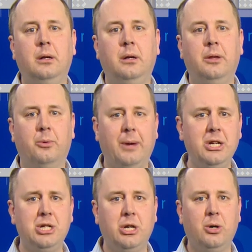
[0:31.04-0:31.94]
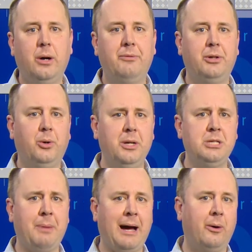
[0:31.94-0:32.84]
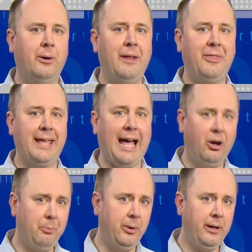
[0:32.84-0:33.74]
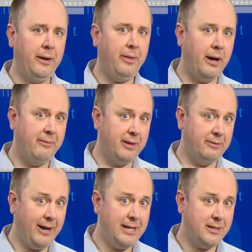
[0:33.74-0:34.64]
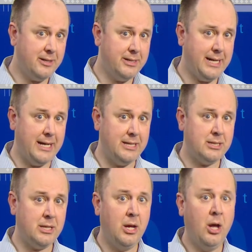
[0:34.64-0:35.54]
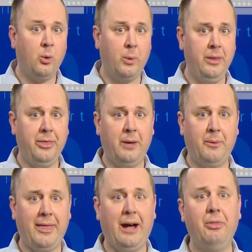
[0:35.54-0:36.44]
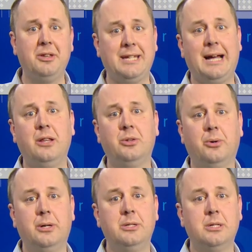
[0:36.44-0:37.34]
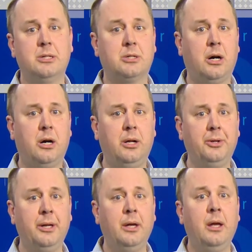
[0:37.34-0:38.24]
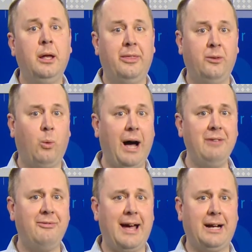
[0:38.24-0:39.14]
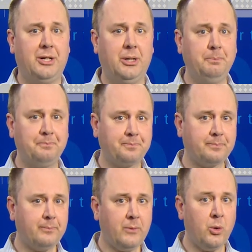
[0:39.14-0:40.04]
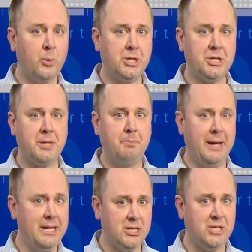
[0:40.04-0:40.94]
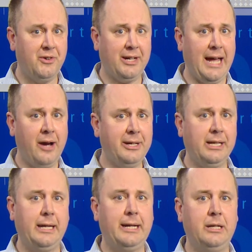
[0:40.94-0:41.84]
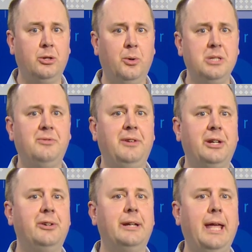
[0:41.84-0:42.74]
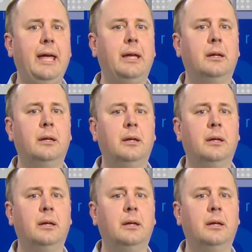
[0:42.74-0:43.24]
The ratio of the noise power at the output of the device under test with and without this added noise is called the Y factor, which is the basis for calculating noise figure and gain.